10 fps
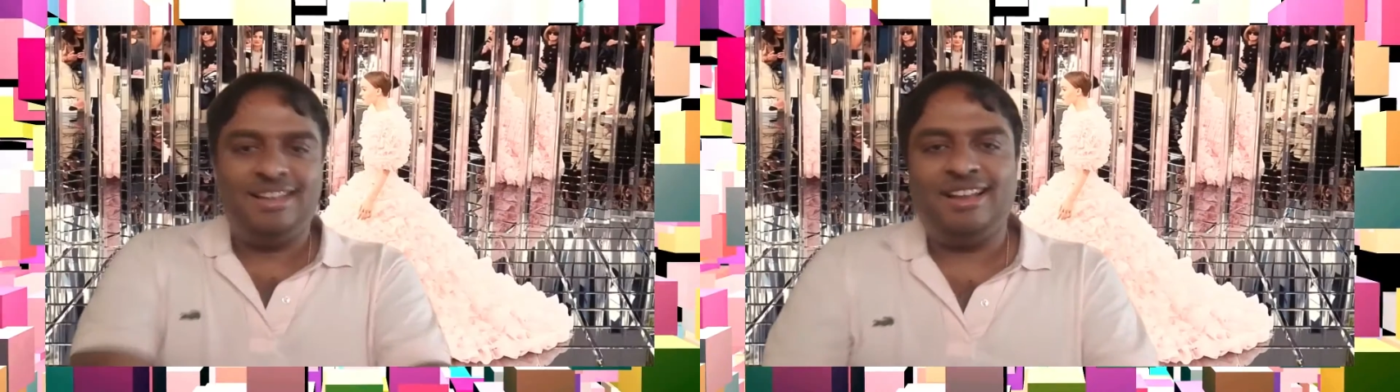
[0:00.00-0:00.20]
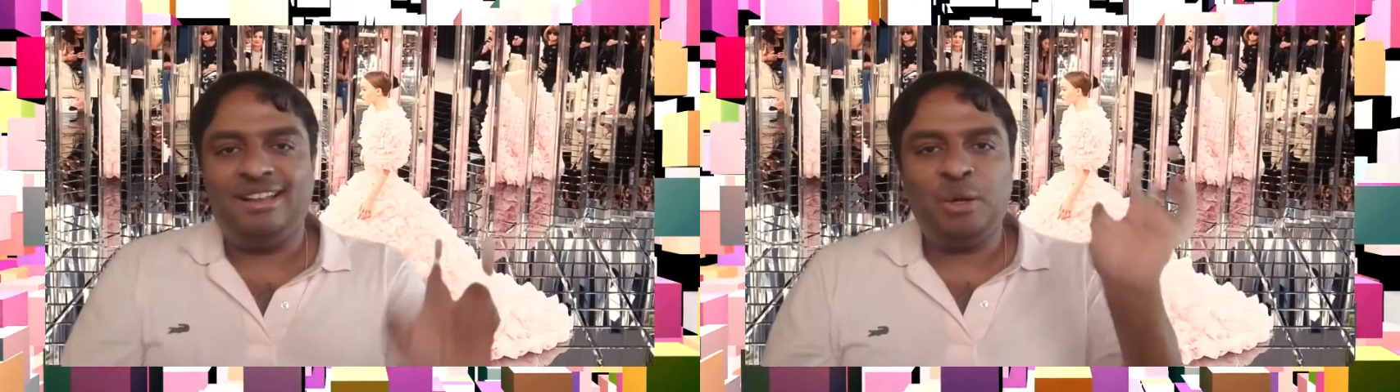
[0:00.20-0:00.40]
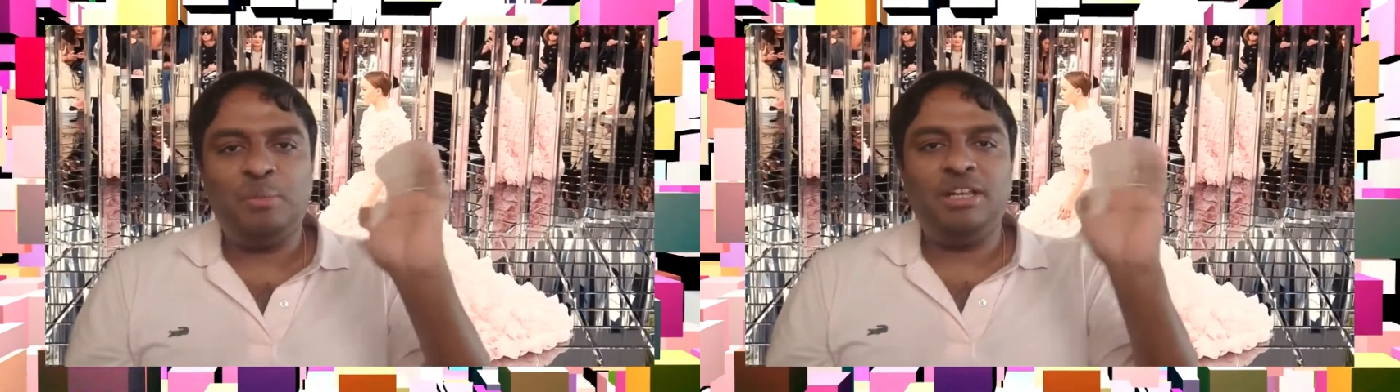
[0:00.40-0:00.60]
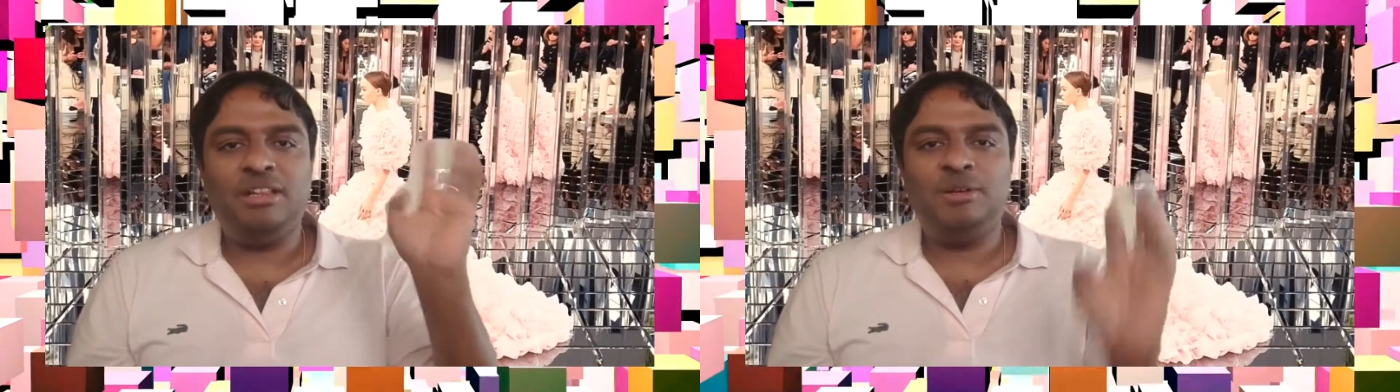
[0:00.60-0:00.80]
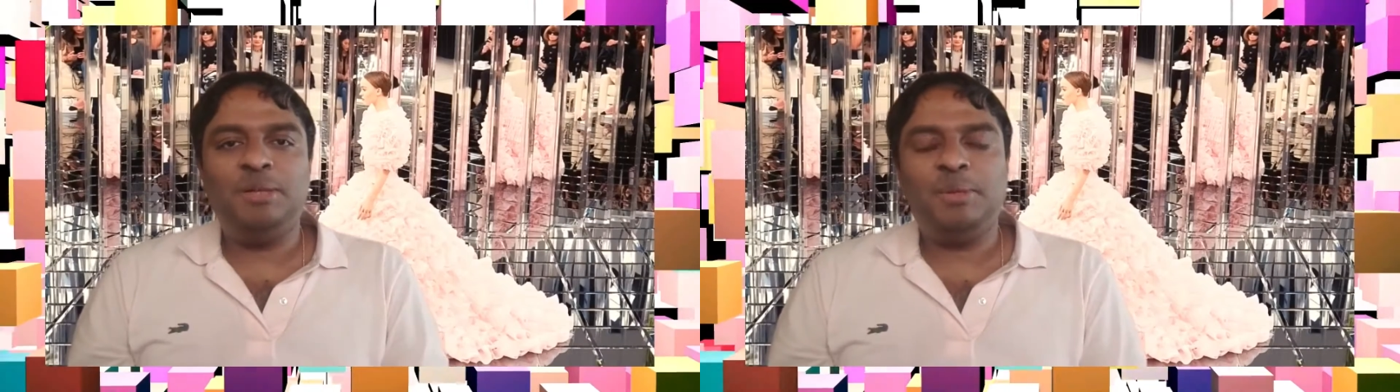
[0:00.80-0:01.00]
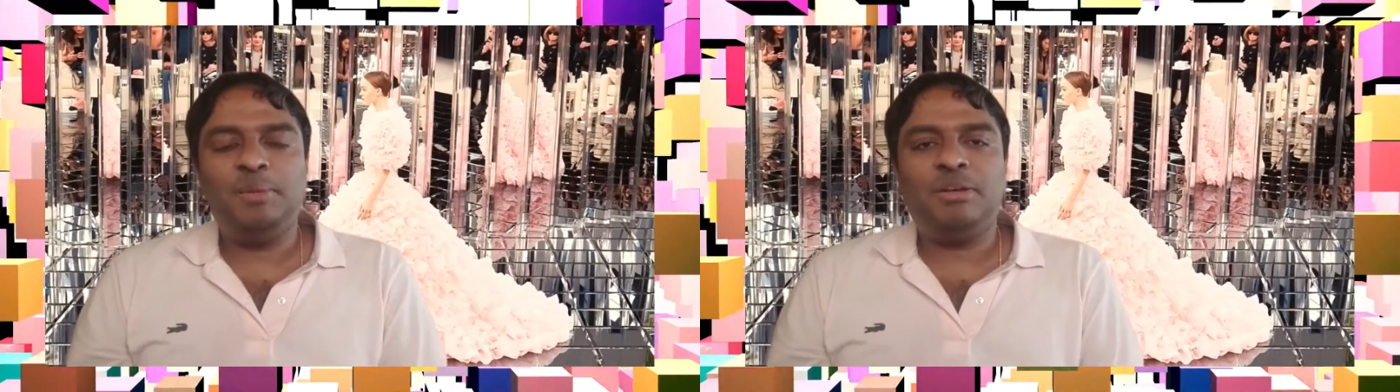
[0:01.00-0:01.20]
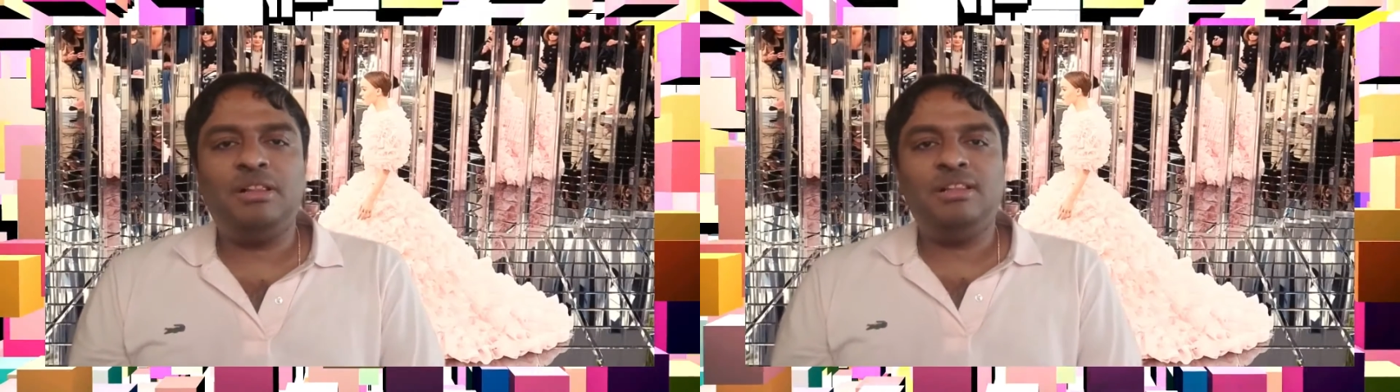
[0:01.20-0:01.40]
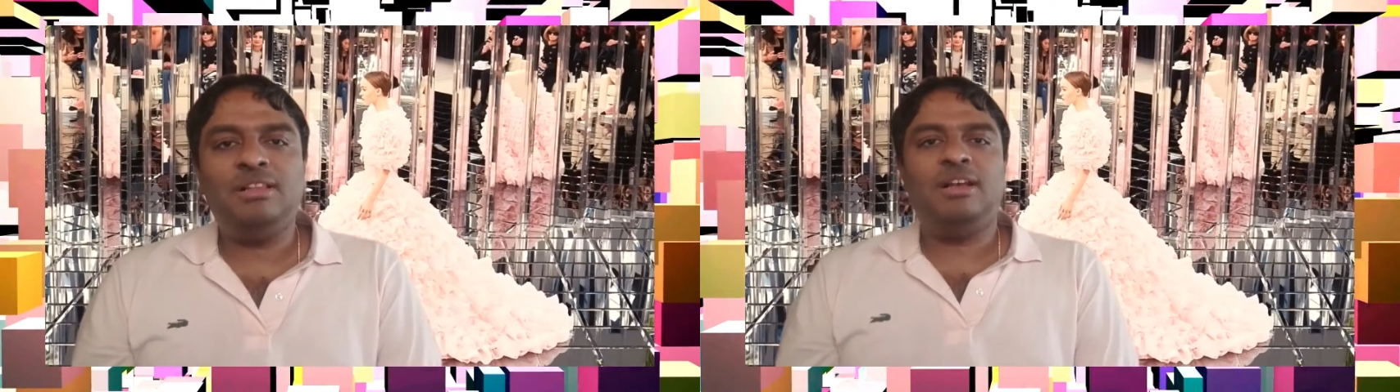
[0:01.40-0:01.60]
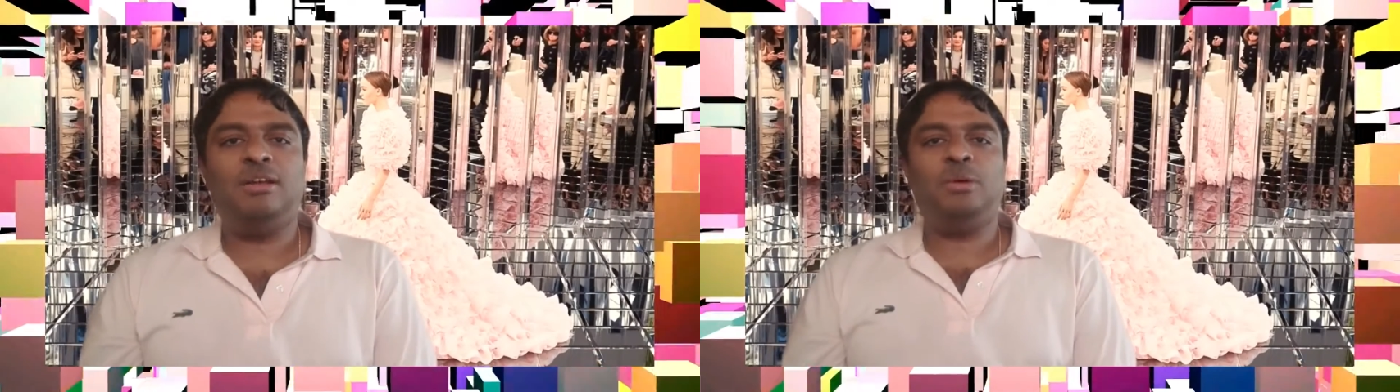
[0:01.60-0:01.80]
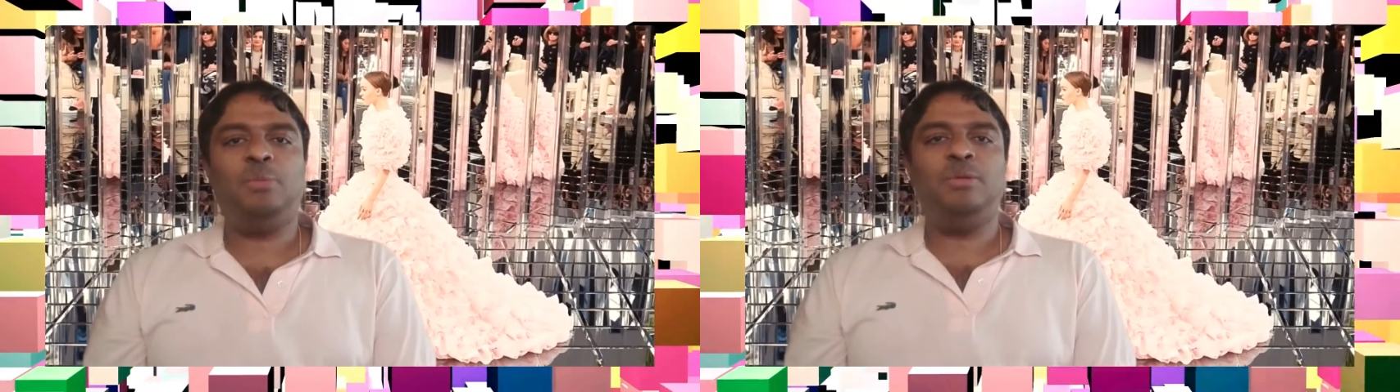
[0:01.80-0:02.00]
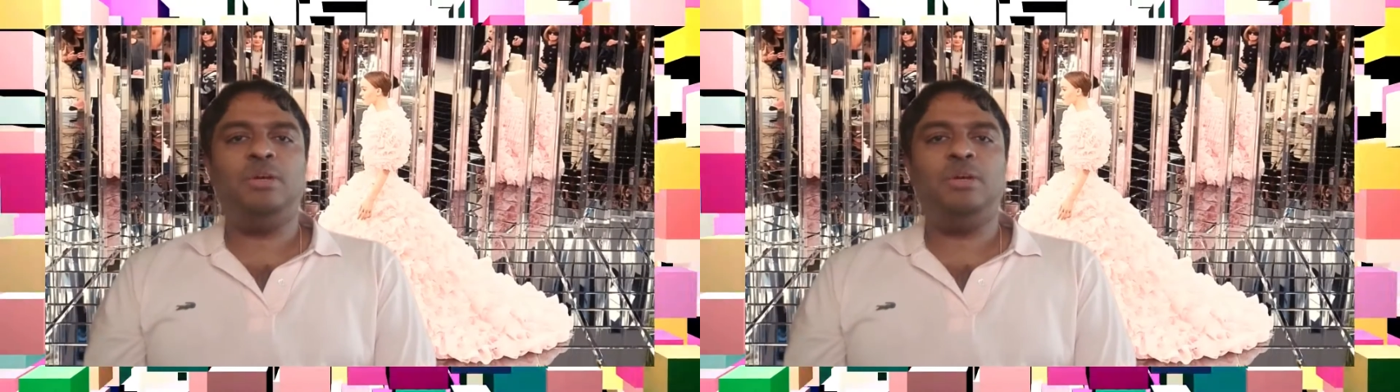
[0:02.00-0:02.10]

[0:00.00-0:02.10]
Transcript: Hello, my lovely people. I hope you